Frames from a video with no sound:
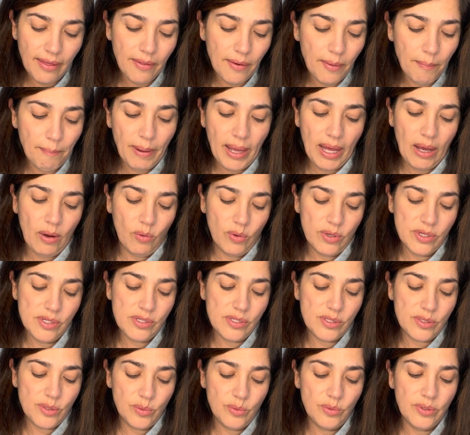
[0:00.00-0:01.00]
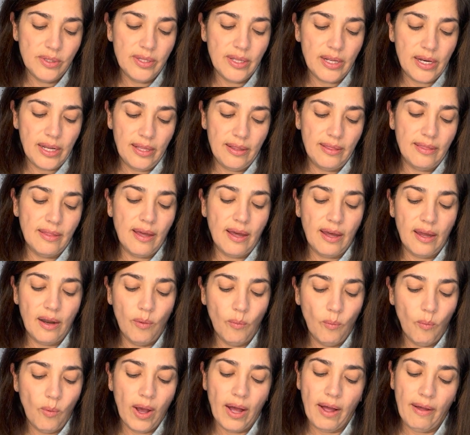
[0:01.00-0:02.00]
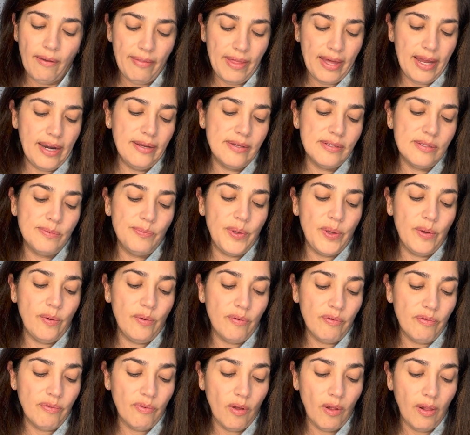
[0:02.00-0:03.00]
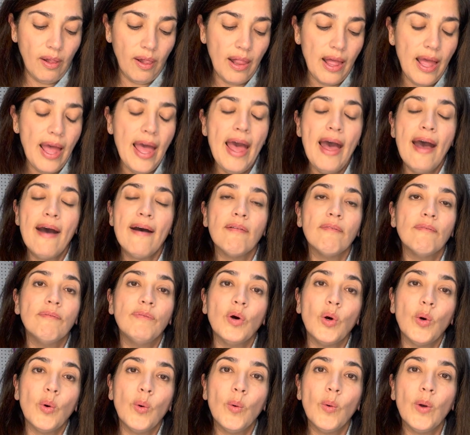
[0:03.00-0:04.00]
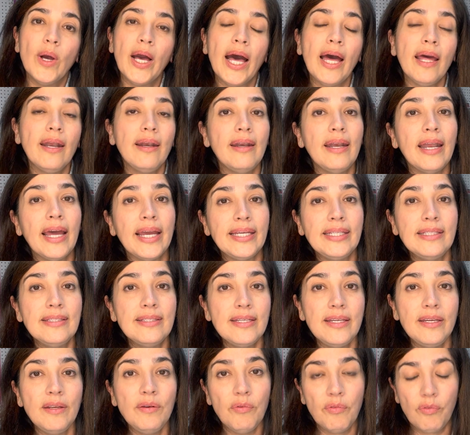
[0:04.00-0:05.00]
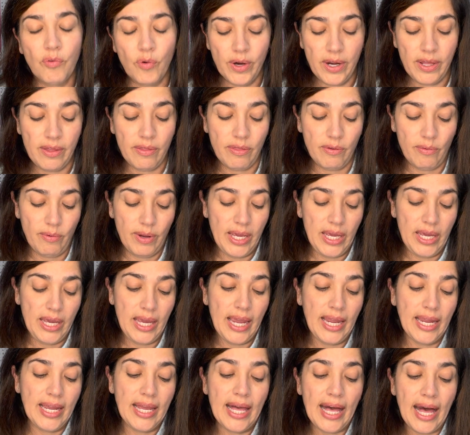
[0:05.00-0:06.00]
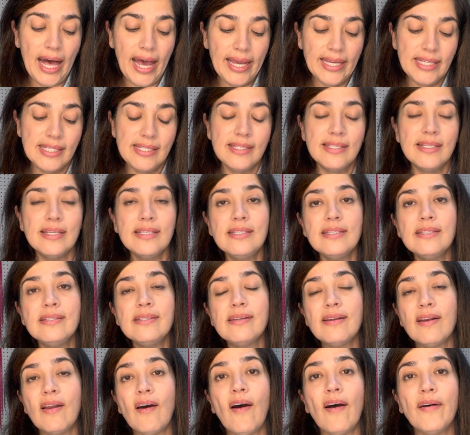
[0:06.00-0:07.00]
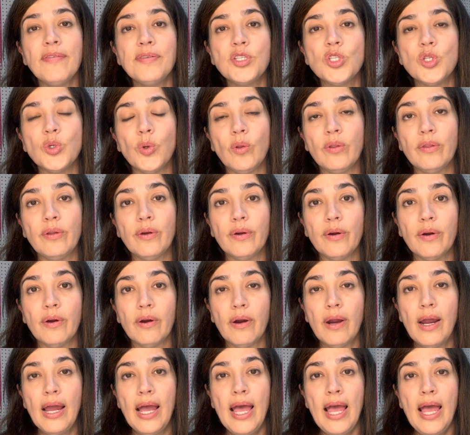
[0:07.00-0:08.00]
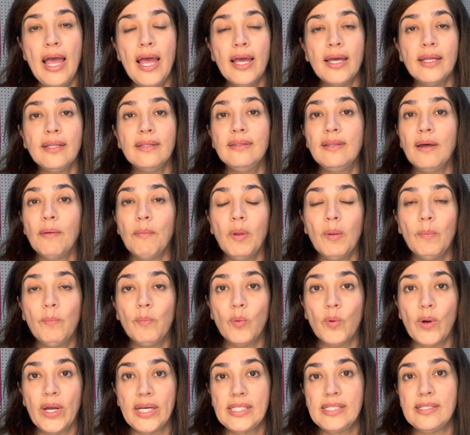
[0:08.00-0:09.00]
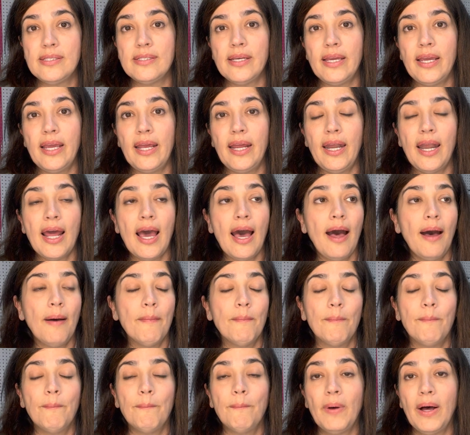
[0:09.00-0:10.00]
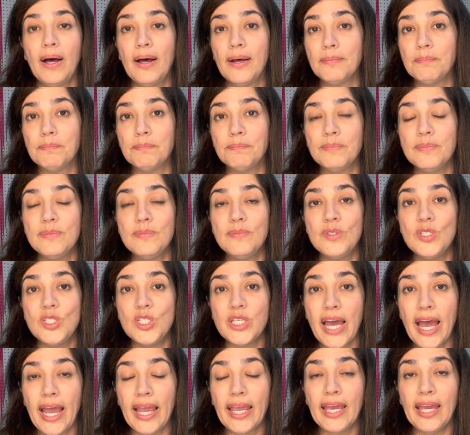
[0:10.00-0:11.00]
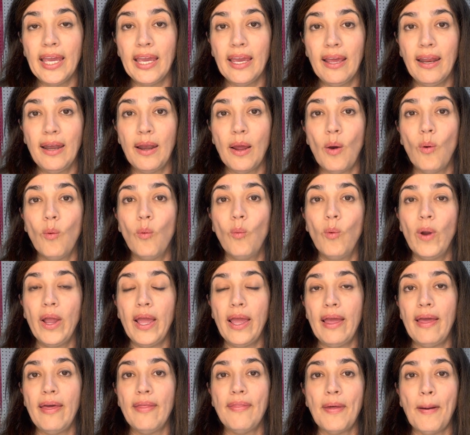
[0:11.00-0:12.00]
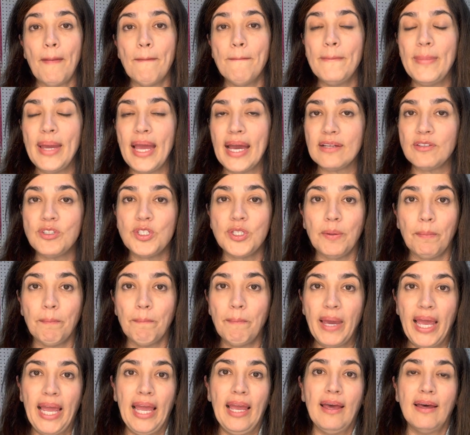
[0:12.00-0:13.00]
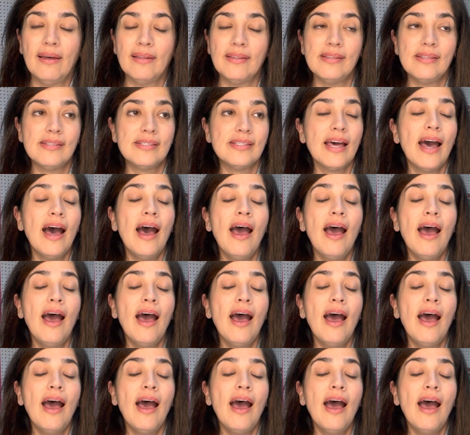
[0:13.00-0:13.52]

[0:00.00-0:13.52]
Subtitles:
power suit that I thought, wow, that is beautiful. Vogue 1943. Guys, this is an off-shoulder, double-breasted jacket with matching pants.